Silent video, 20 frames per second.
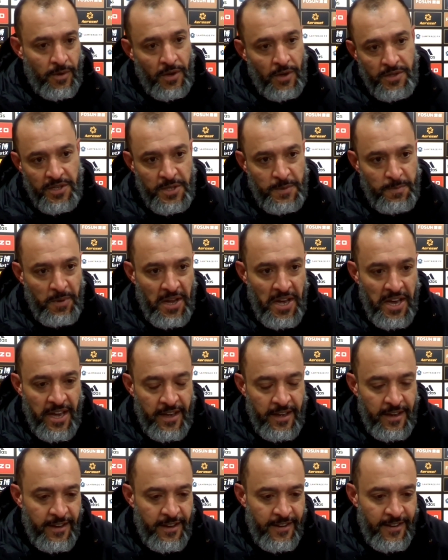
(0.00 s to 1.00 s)
Because he's
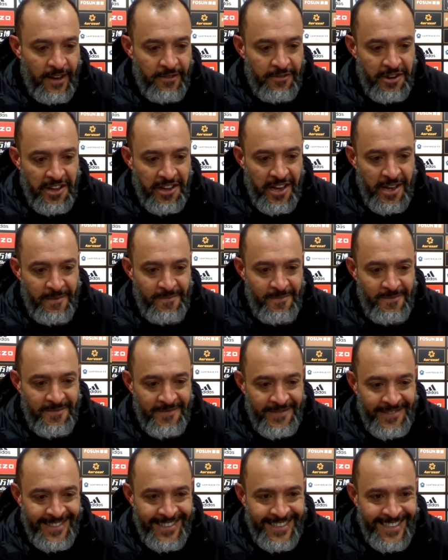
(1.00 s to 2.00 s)
playing every game
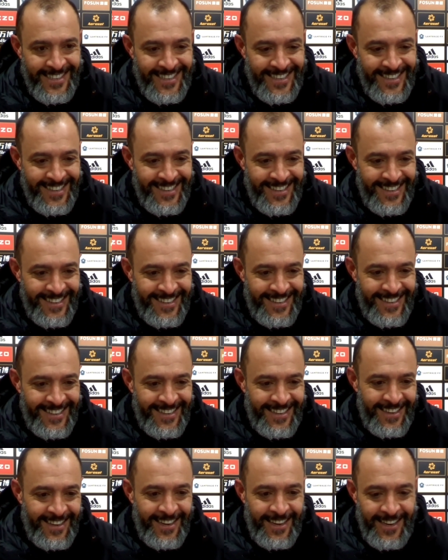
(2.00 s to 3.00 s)

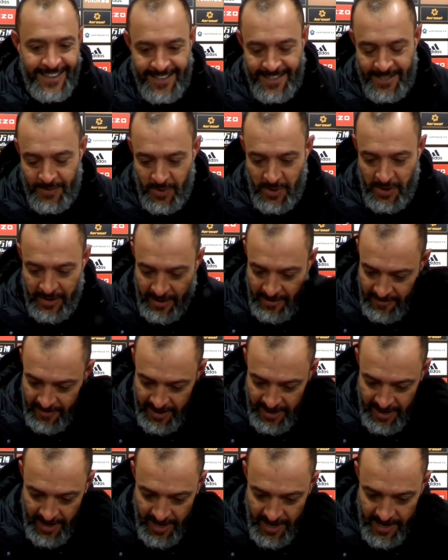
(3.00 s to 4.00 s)
and he's working
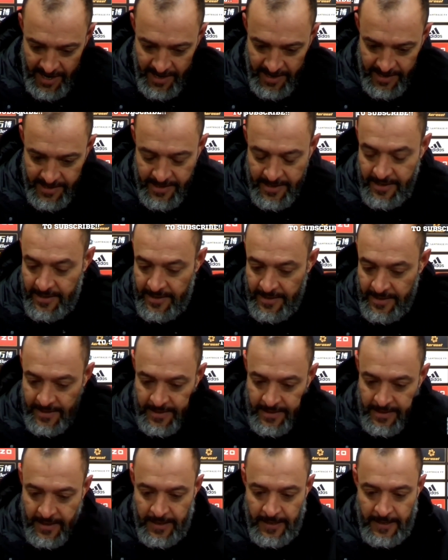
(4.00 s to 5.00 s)
very hard.
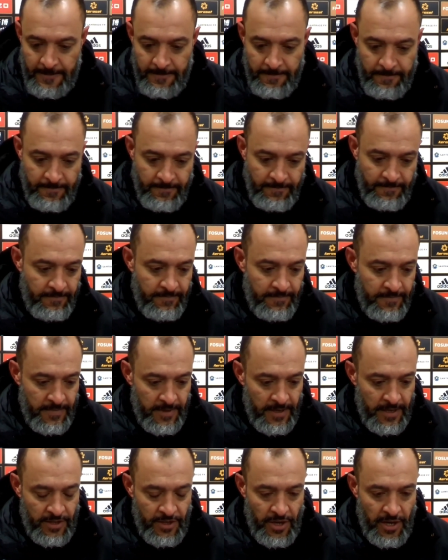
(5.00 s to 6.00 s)

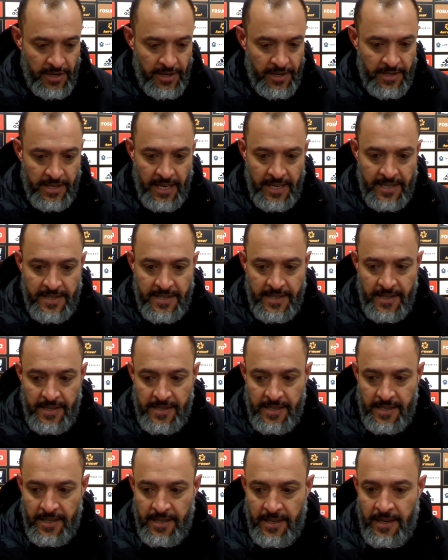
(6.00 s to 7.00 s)
He joined us last
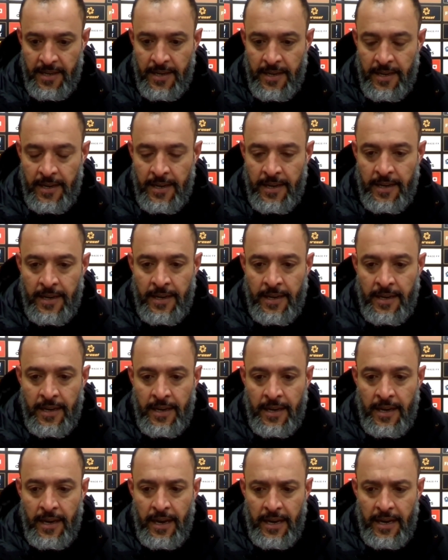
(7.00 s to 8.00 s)
season.
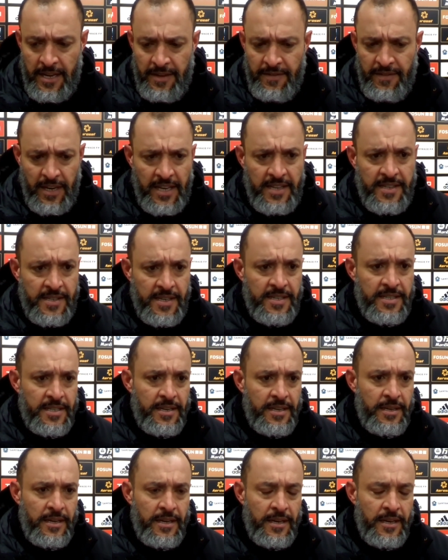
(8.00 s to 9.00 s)
And even last
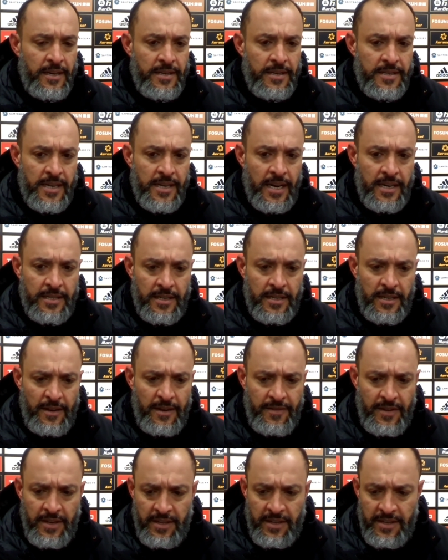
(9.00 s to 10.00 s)
season, he started,
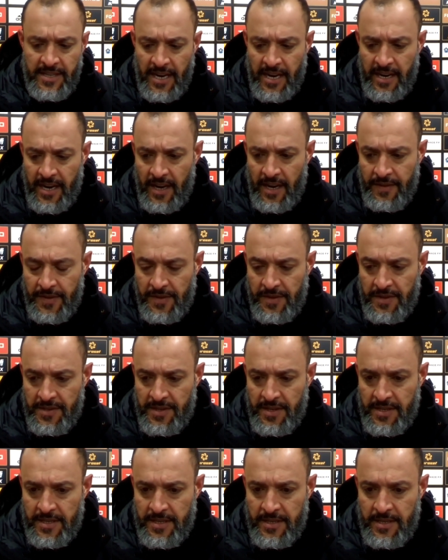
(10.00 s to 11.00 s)
I think, in the second half of the
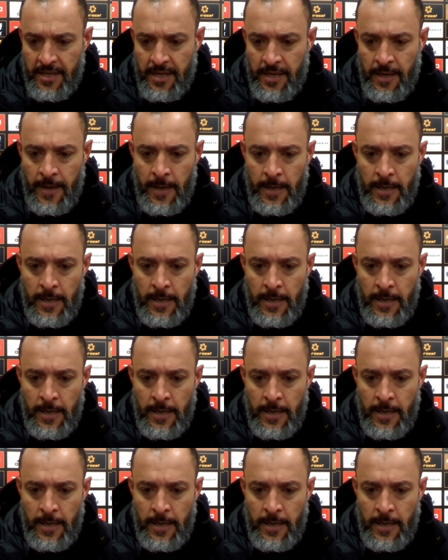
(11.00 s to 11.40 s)
season,